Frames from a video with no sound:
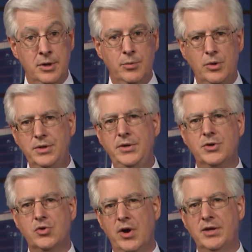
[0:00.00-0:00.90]
we'll need to
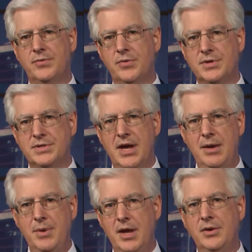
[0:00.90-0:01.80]
transfer the
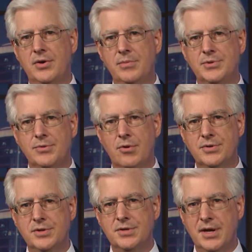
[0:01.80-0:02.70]
same income sources